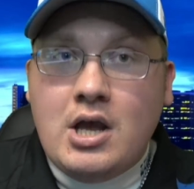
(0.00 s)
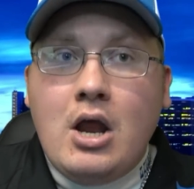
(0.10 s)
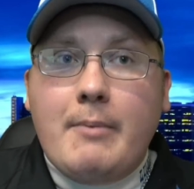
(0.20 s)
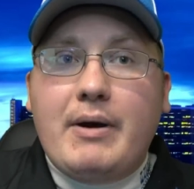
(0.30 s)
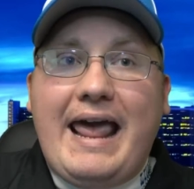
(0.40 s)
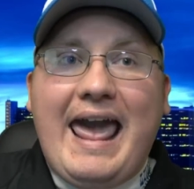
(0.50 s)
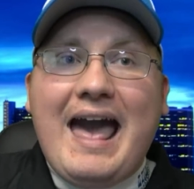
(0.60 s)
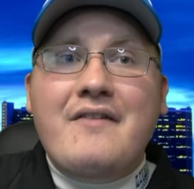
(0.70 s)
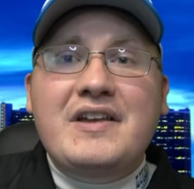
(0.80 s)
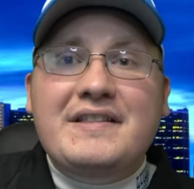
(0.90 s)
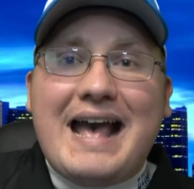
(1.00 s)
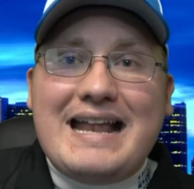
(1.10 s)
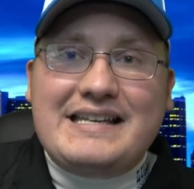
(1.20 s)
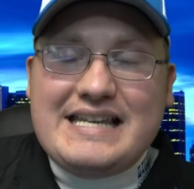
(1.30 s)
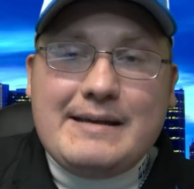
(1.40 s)
But having
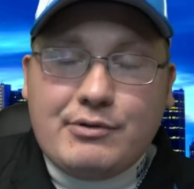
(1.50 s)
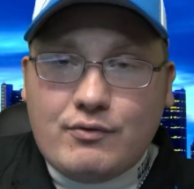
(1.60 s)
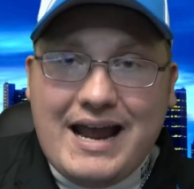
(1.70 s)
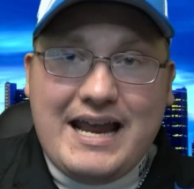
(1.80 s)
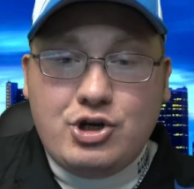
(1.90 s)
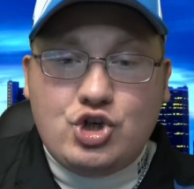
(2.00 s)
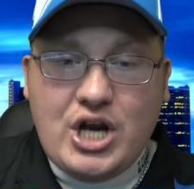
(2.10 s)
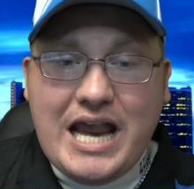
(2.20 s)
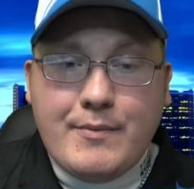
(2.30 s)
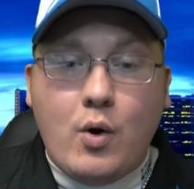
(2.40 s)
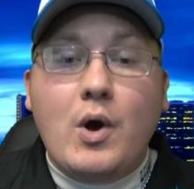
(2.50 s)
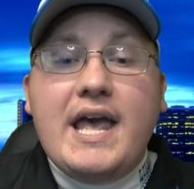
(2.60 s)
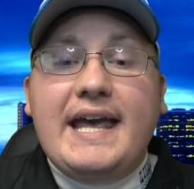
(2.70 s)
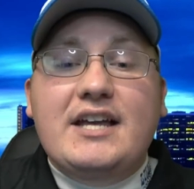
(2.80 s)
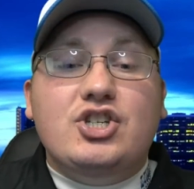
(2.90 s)
that deep threat in Jamo
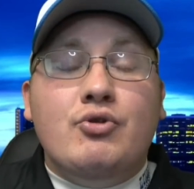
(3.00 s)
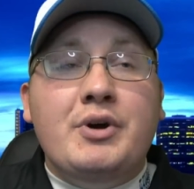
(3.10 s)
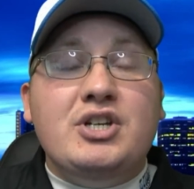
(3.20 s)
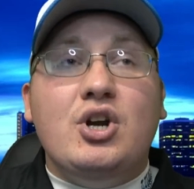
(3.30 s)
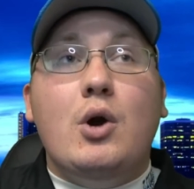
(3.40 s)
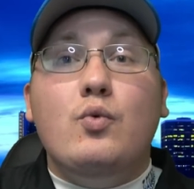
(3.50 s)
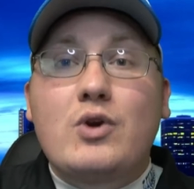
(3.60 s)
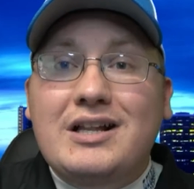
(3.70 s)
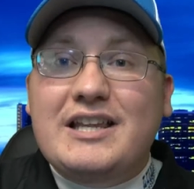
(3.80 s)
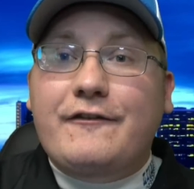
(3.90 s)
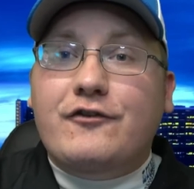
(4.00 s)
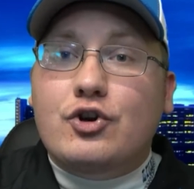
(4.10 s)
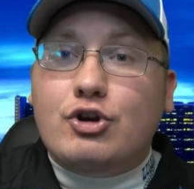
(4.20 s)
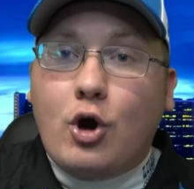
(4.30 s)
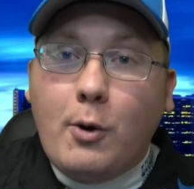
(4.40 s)
is going to really
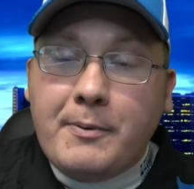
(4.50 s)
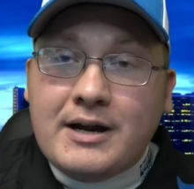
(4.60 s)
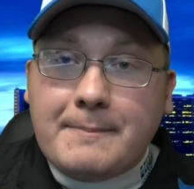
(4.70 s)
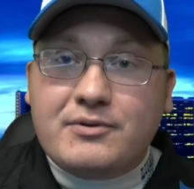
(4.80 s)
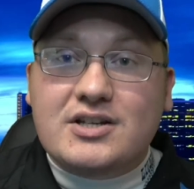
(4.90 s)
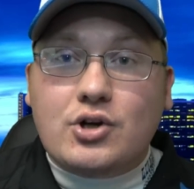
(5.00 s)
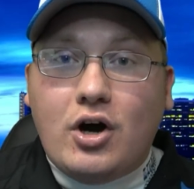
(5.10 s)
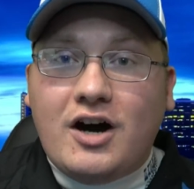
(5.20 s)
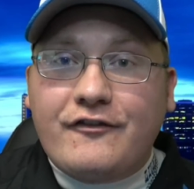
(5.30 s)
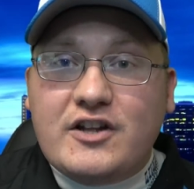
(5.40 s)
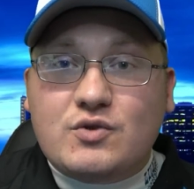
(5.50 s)
further open up this offense,